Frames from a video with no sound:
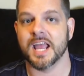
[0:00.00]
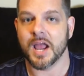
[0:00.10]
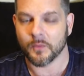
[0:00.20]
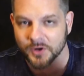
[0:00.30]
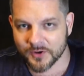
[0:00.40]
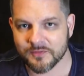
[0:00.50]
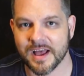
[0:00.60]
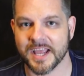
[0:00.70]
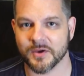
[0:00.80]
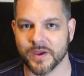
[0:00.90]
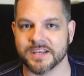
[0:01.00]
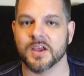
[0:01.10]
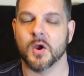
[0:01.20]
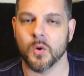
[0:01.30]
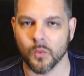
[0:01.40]
and we're gonna evaluate
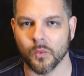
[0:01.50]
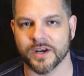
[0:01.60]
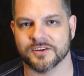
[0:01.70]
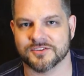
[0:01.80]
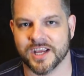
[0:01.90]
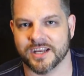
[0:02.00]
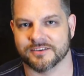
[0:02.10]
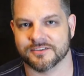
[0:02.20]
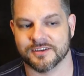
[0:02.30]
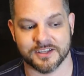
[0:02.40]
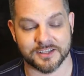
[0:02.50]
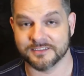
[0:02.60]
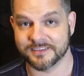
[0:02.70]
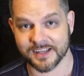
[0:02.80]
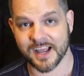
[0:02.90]
what has changed.
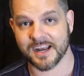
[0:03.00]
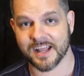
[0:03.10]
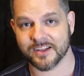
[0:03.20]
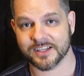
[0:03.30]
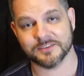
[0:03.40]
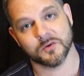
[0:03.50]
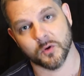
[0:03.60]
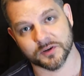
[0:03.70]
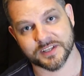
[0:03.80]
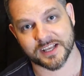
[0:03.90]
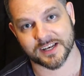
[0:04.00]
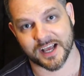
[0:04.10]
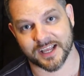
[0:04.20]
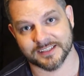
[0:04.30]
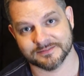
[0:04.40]
Did I nail it or didn't I?